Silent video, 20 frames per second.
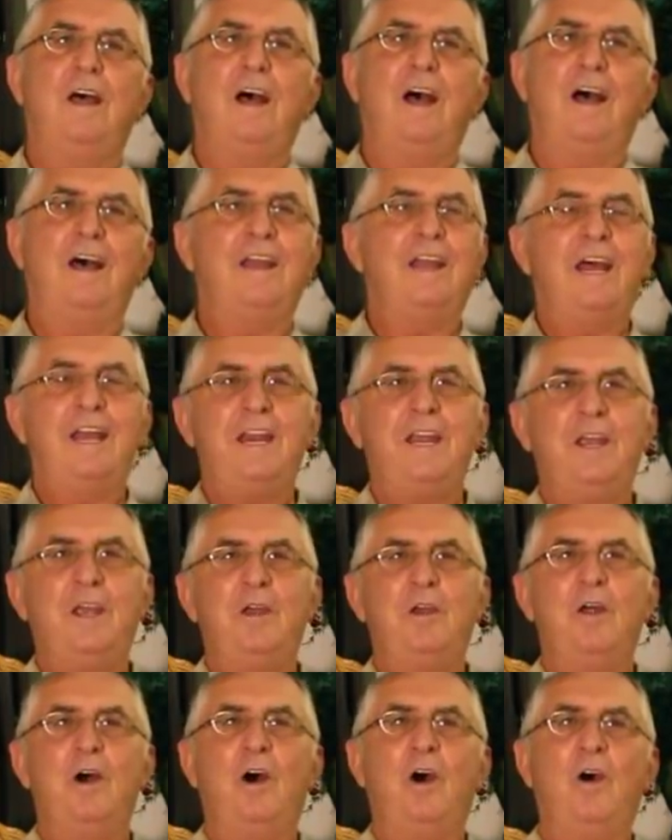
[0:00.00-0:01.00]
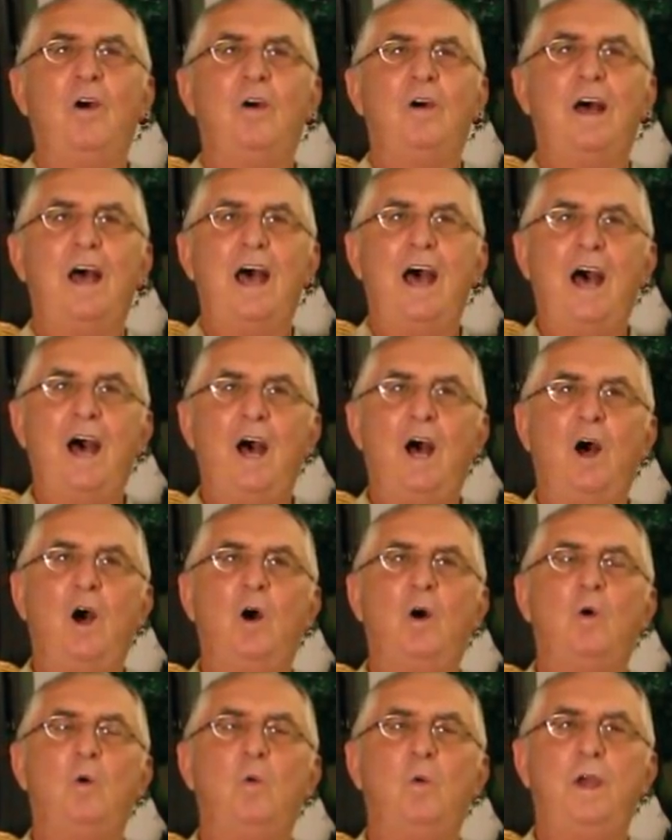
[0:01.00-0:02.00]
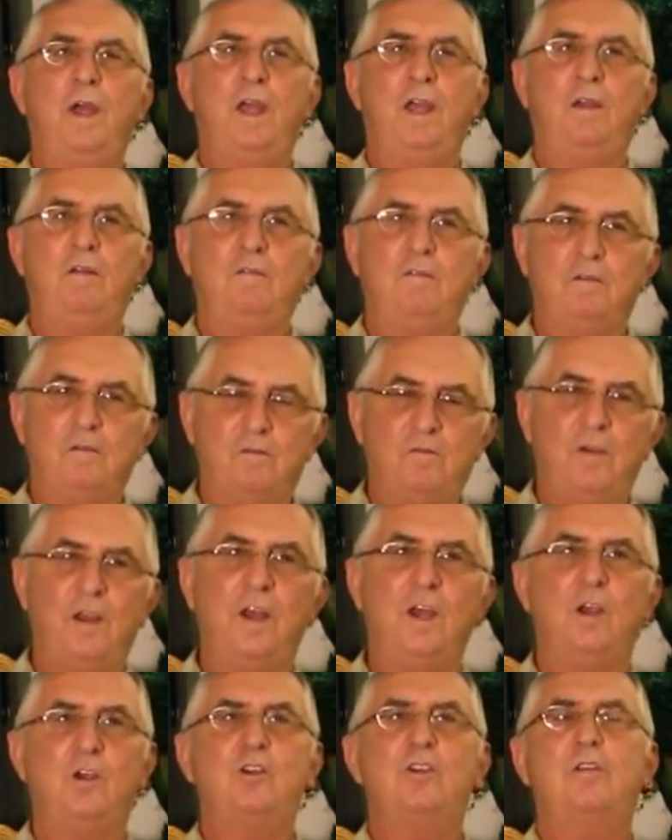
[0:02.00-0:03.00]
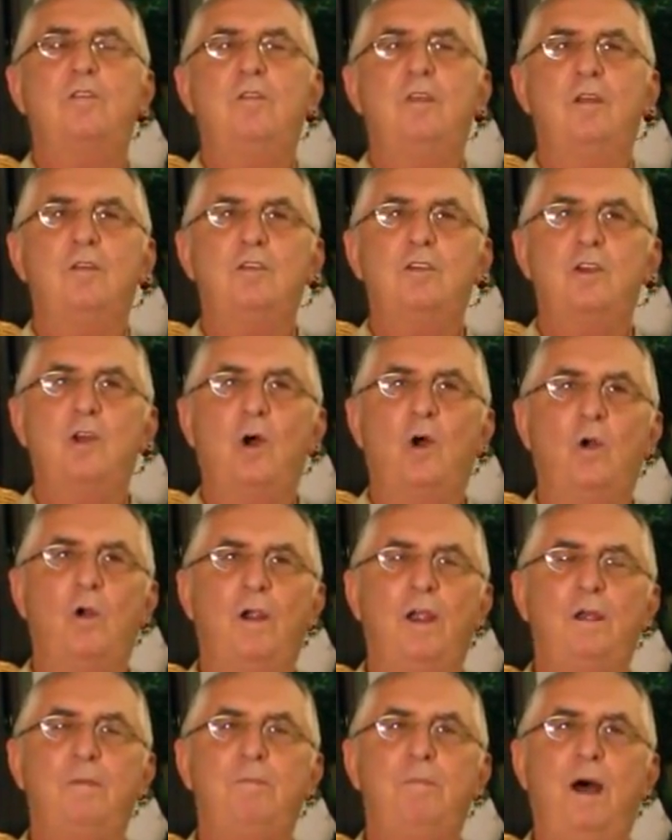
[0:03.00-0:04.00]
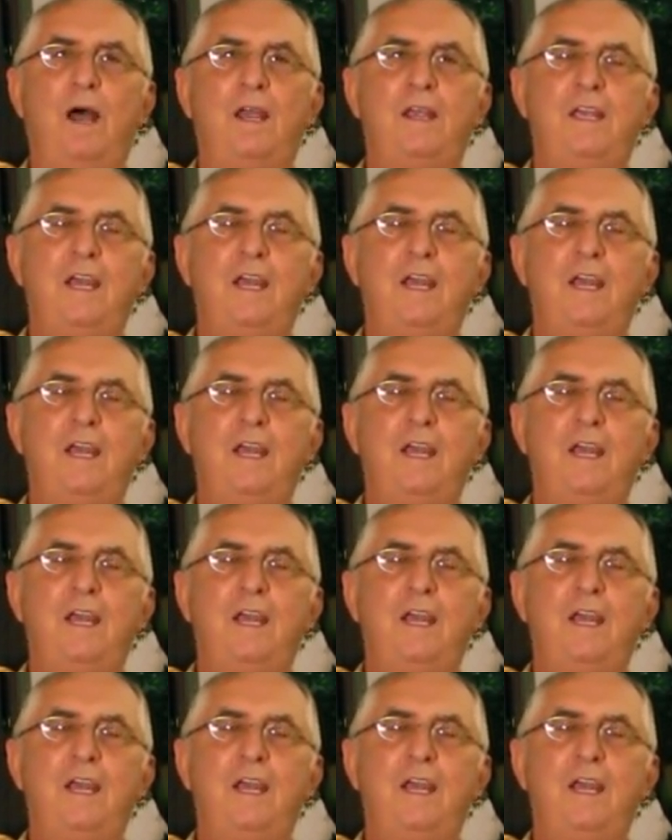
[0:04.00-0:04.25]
uh, letting you know how we finished the story by